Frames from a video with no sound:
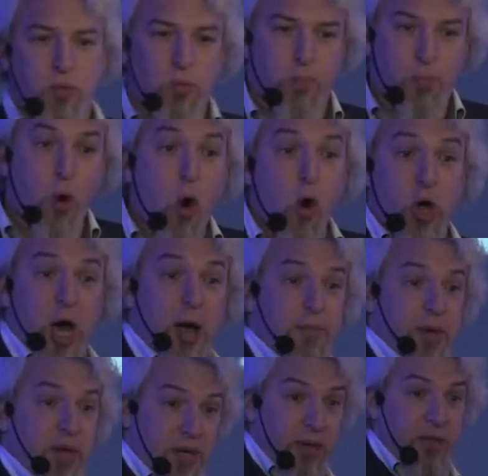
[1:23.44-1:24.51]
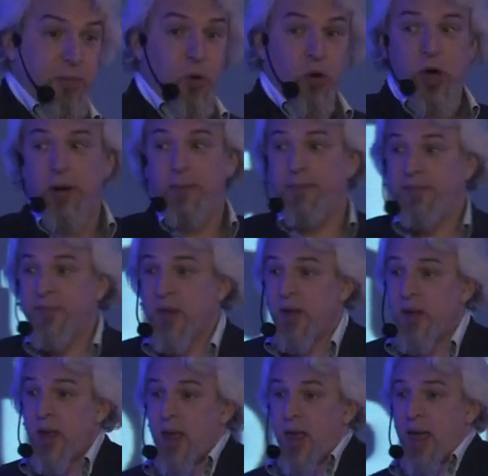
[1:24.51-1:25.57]
to program another program.
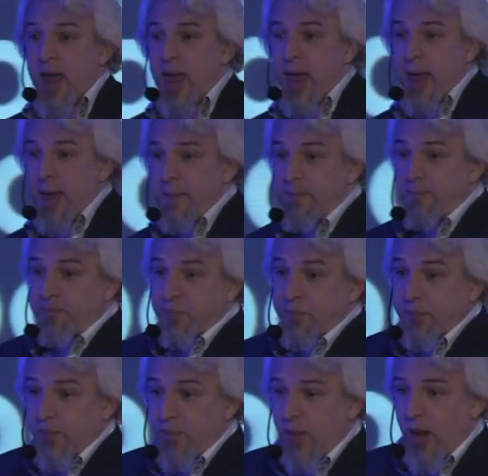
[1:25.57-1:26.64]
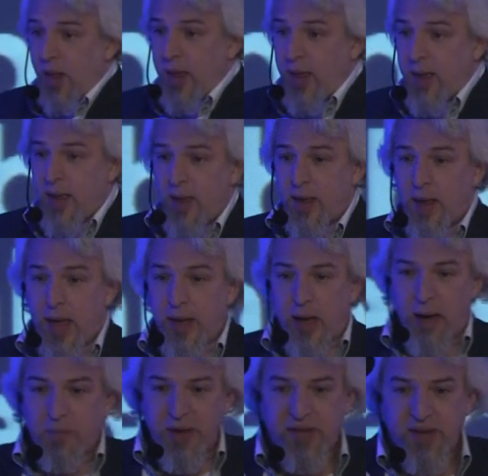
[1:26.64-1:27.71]
Um, and,
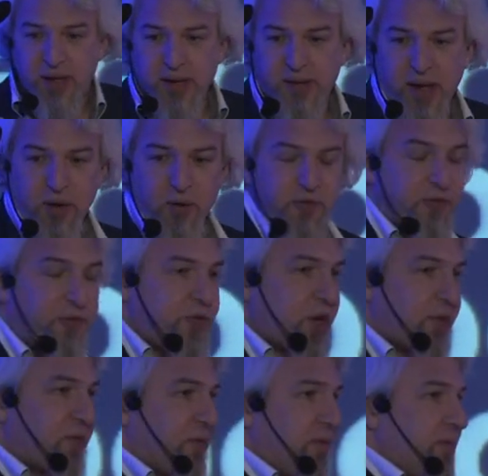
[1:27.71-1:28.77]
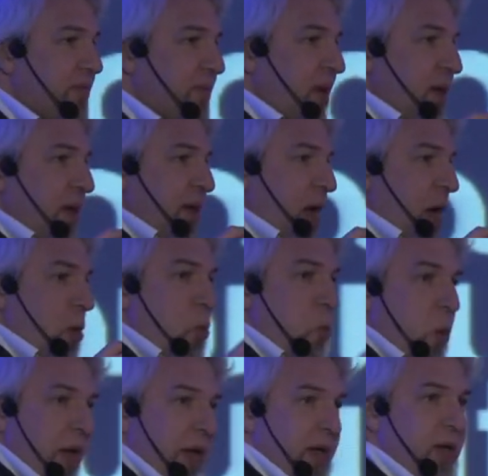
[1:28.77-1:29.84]
and basically it's kind of just a
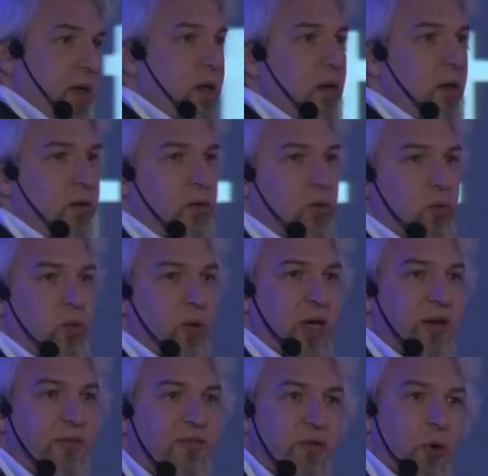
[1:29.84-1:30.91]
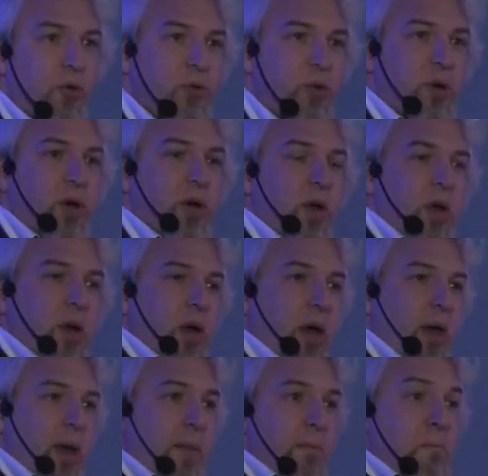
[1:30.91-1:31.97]
way to invoke
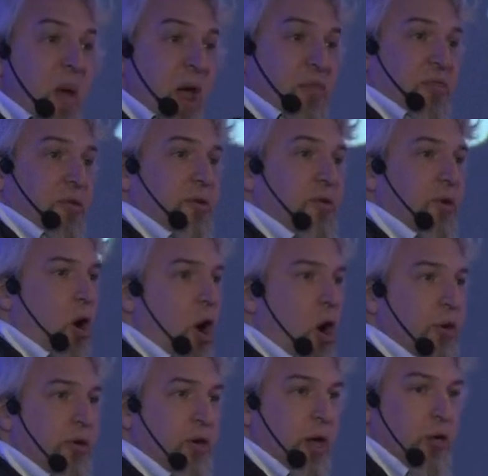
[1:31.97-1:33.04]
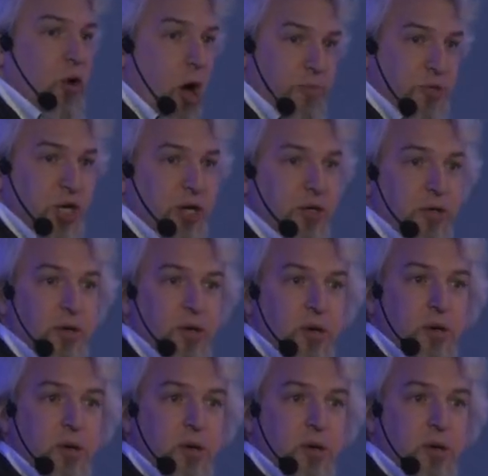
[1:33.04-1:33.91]
a method on an object.